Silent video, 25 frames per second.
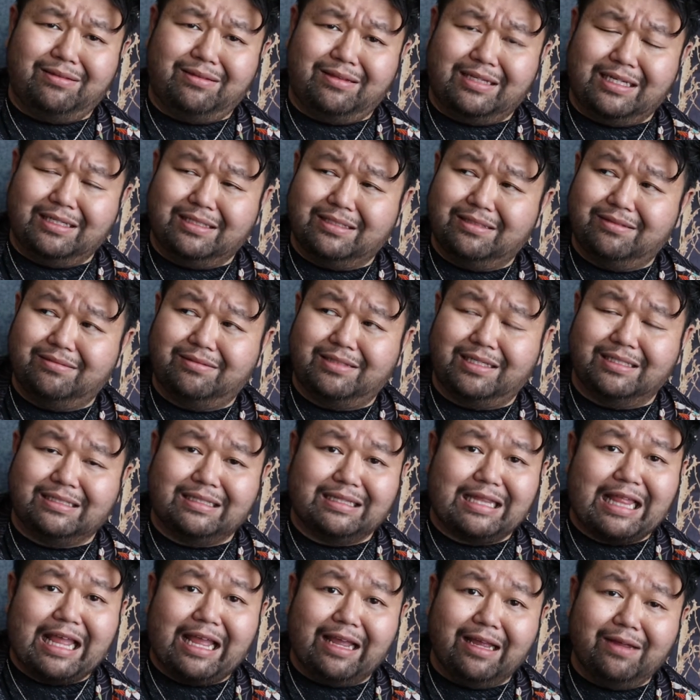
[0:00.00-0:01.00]

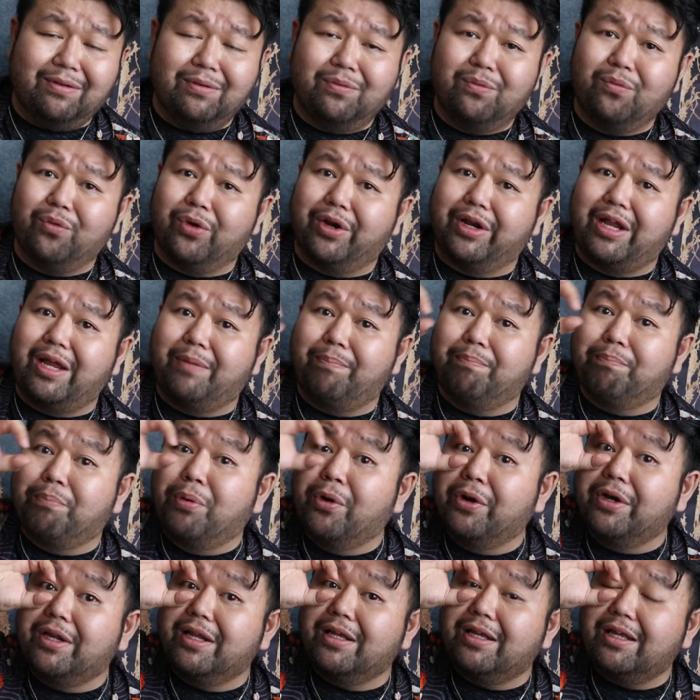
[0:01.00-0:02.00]
thing where they
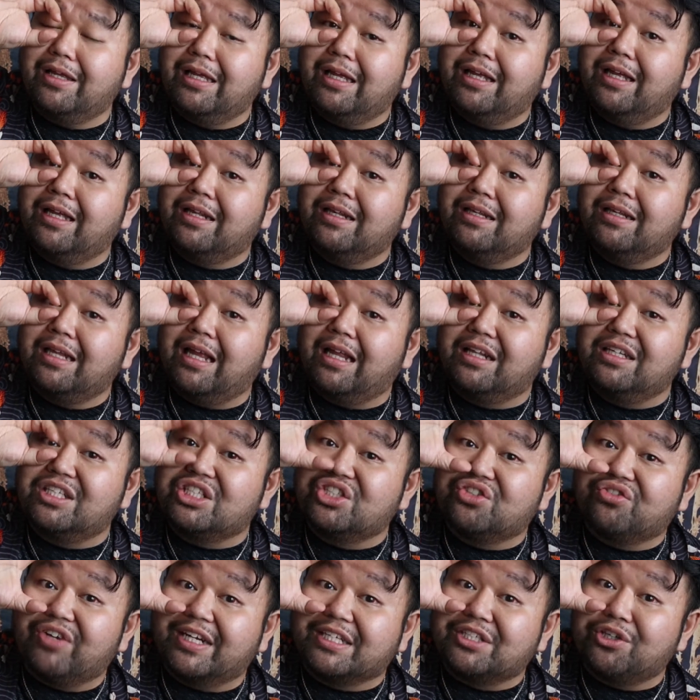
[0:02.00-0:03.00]
put in and
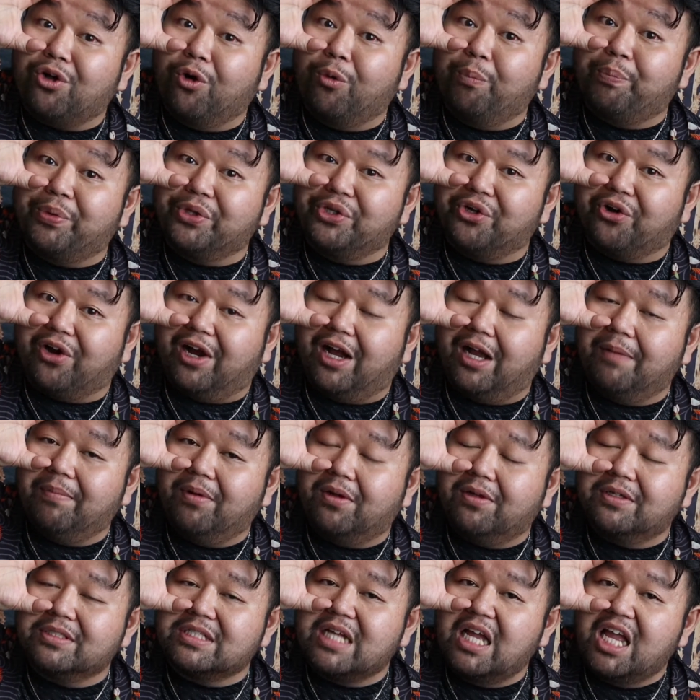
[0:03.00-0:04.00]
stretch open your
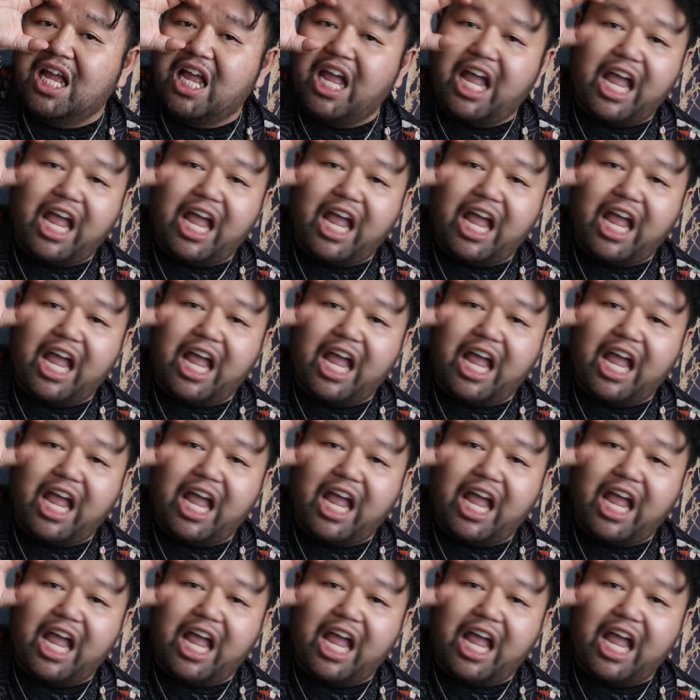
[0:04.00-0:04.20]
eyeballs,